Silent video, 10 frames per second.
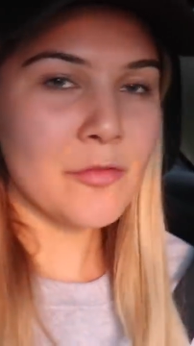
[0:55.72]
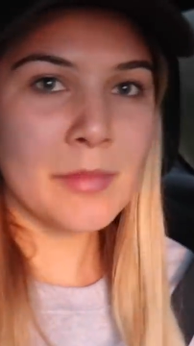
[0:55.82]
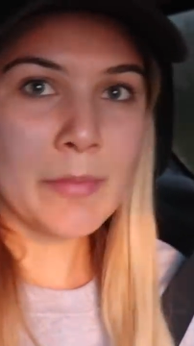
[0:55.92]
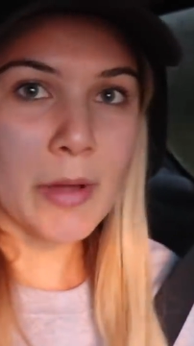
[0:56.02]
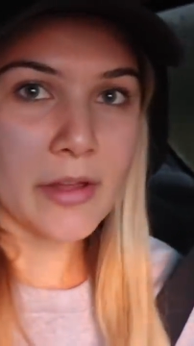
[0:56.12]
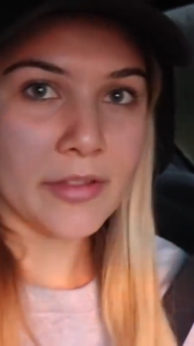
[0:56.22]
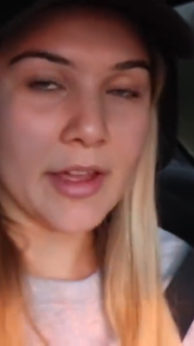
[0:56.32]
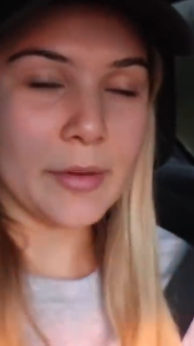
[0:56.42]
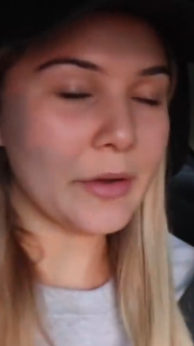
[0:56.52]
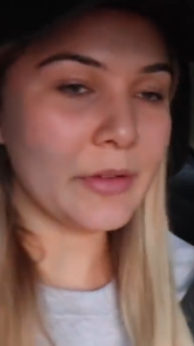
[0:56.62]
from my
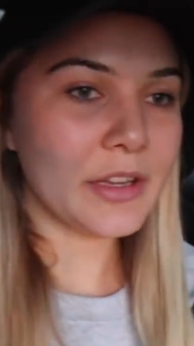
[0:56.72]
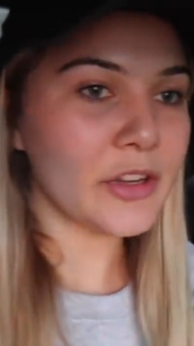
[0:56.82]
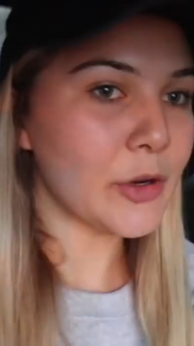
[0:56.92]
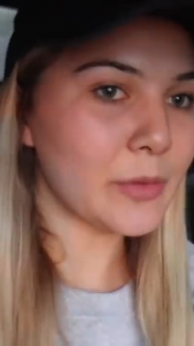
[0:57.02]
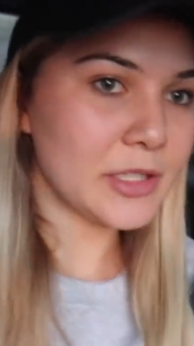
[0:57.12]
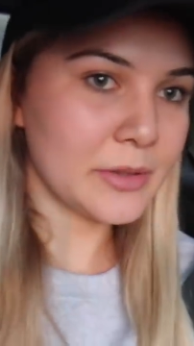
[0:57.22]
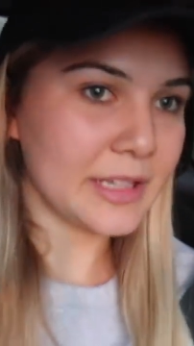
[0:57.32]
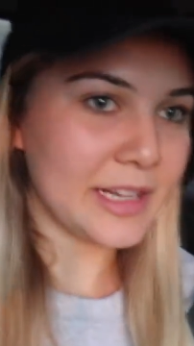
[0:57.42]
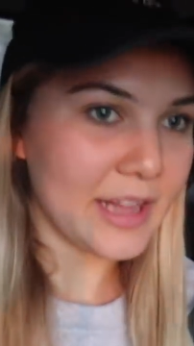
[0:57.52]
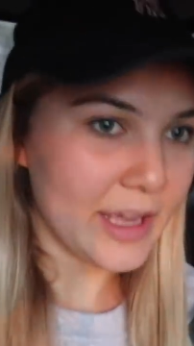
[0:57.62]
birthday, we don't really know what we're doing
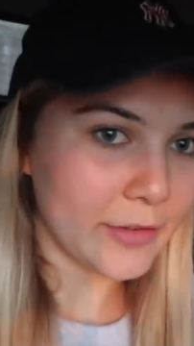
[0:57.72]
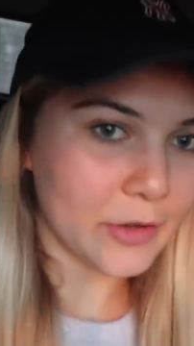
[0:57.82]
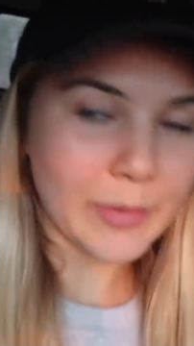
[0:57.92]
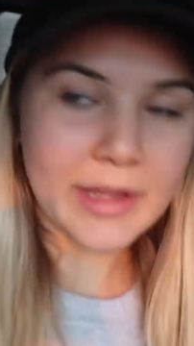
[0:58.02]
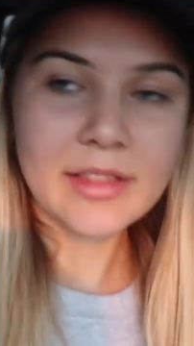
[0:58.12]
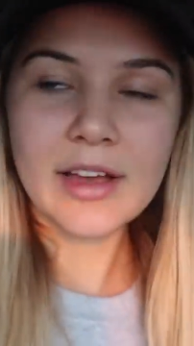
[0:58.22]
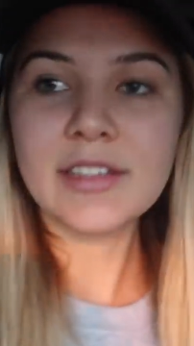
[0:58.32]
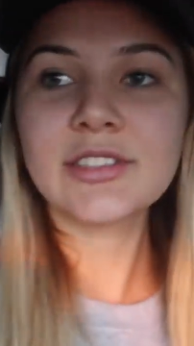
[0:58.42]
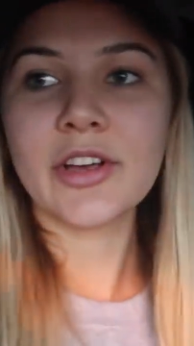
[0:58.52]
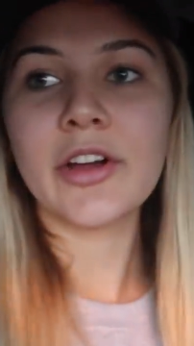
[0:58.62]
in LA. We've got a week there,
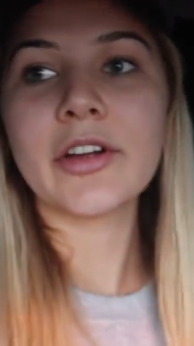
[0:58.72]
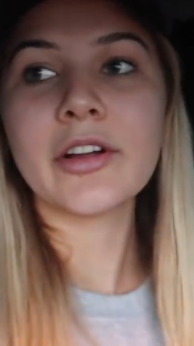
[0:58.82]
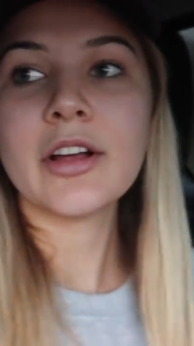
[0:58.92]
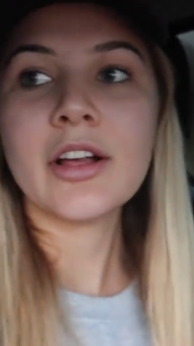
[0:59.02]
so